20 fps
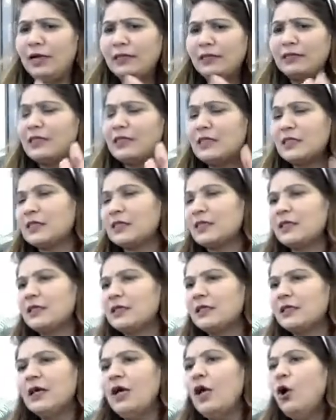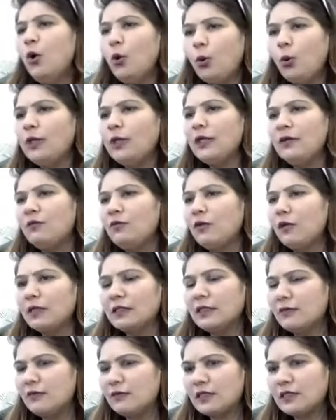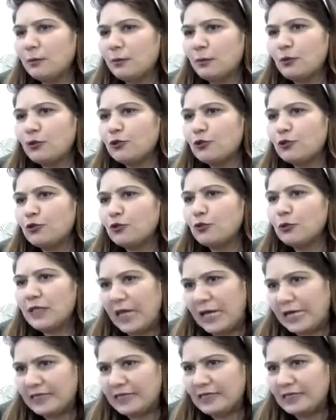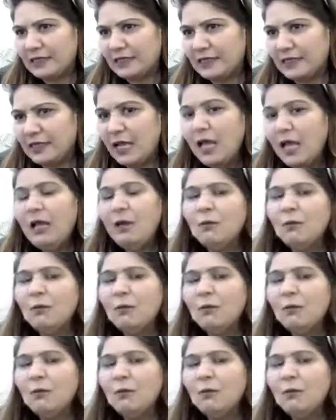and this is the only work they were supposed to do in ICT.